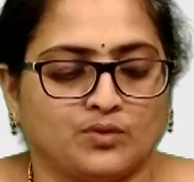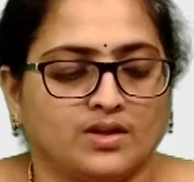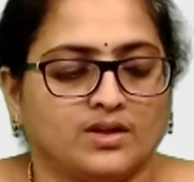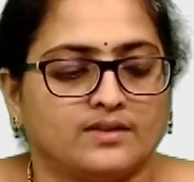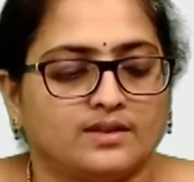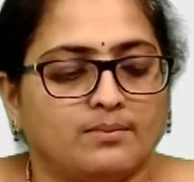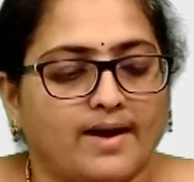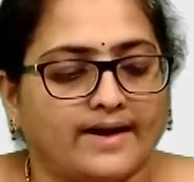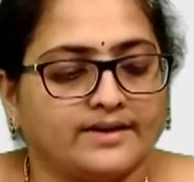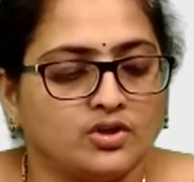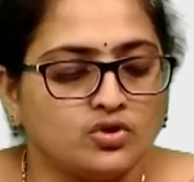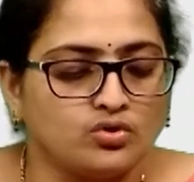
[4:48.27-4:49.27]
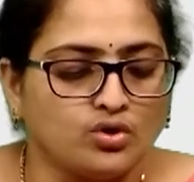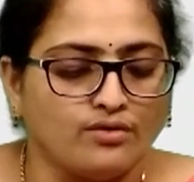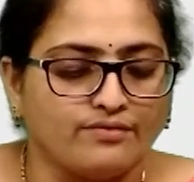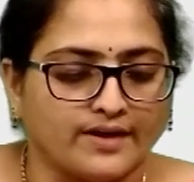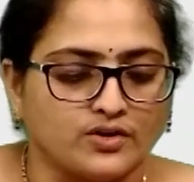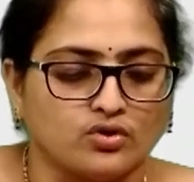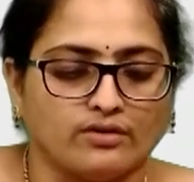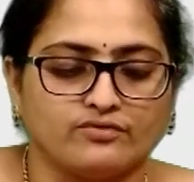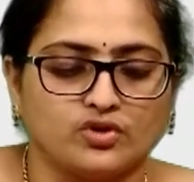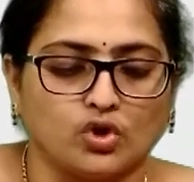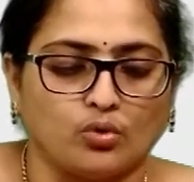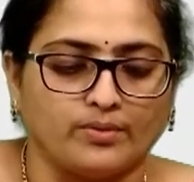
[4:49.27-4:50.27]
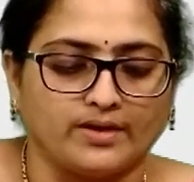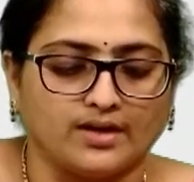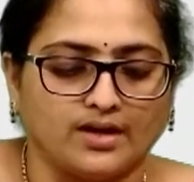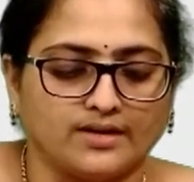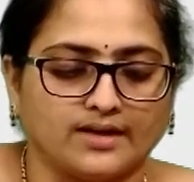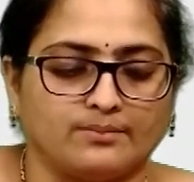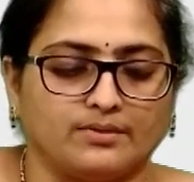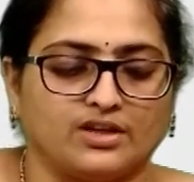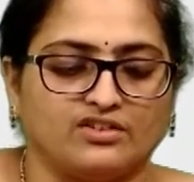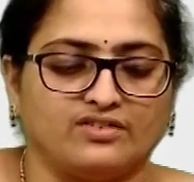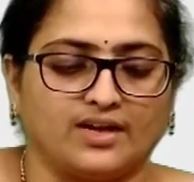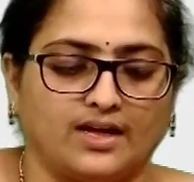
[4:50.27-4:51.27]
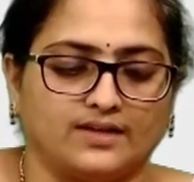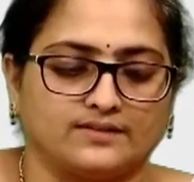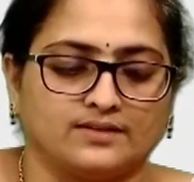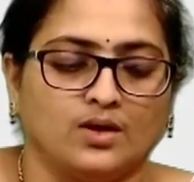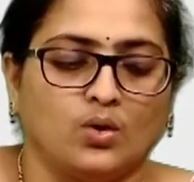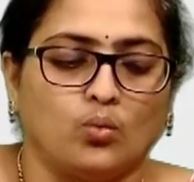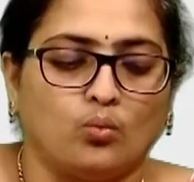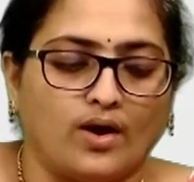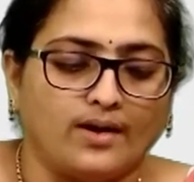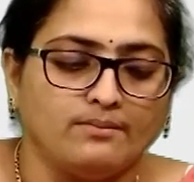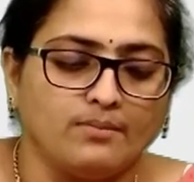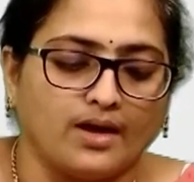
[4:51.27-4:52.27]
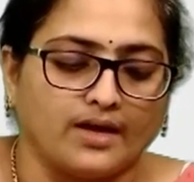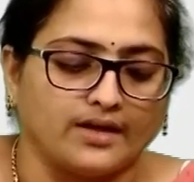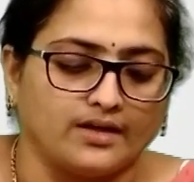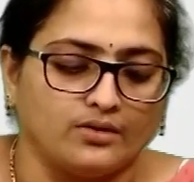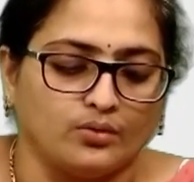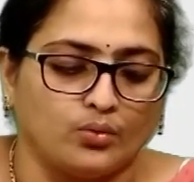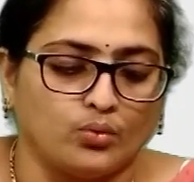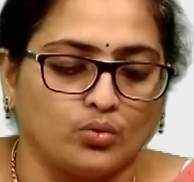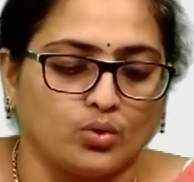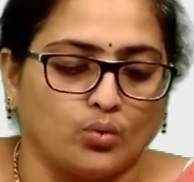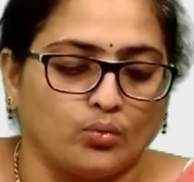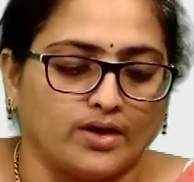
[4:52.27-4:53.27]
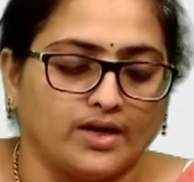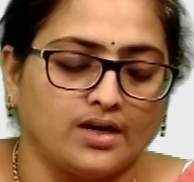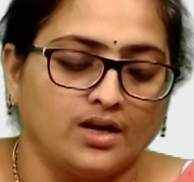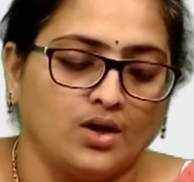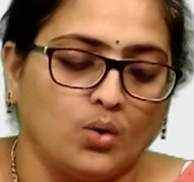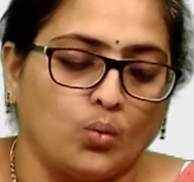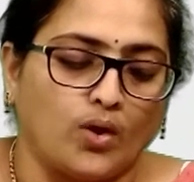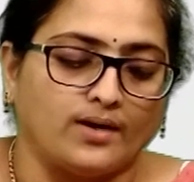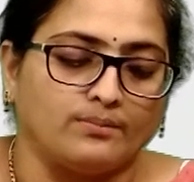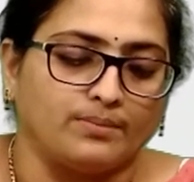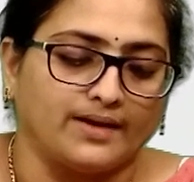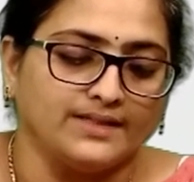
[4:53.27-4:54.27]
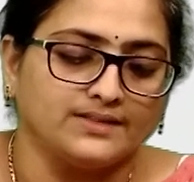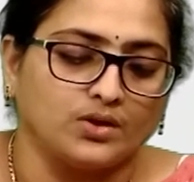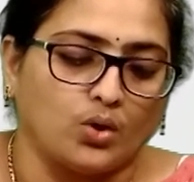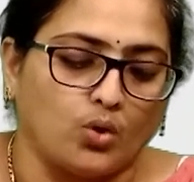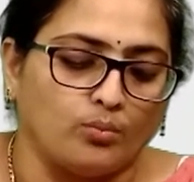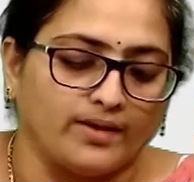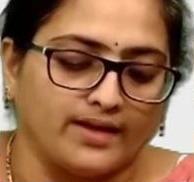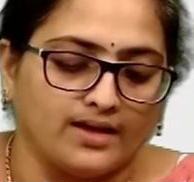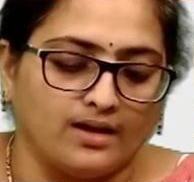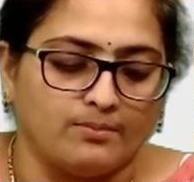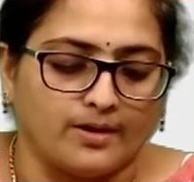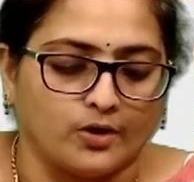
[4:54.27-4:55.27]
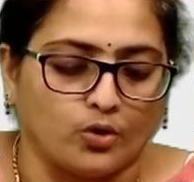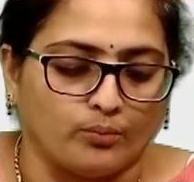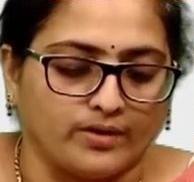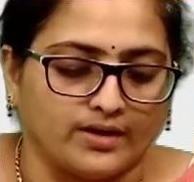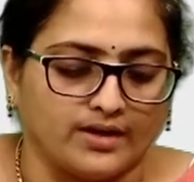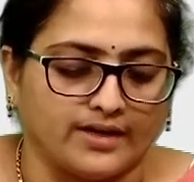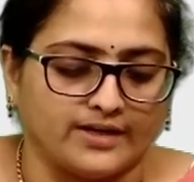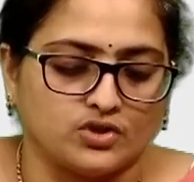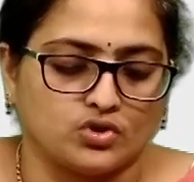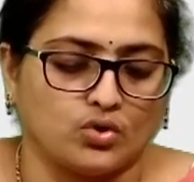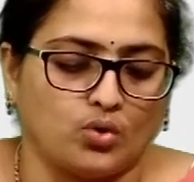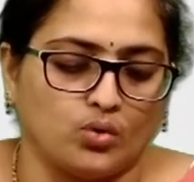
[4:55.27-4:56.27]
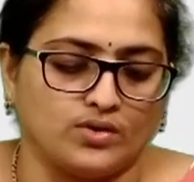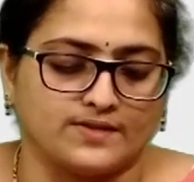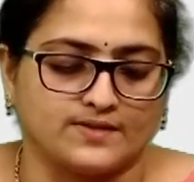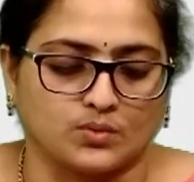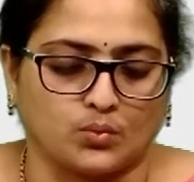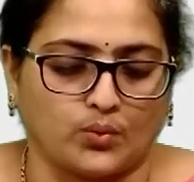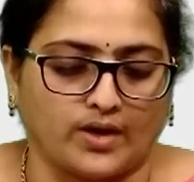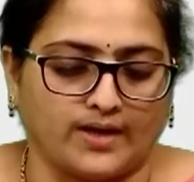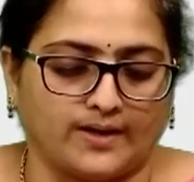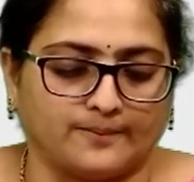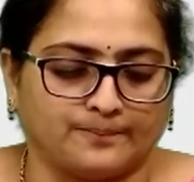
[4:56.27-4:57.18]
The magnitude of H of J omega can be given as 1 by root over 1 plus omega by omega H whole square.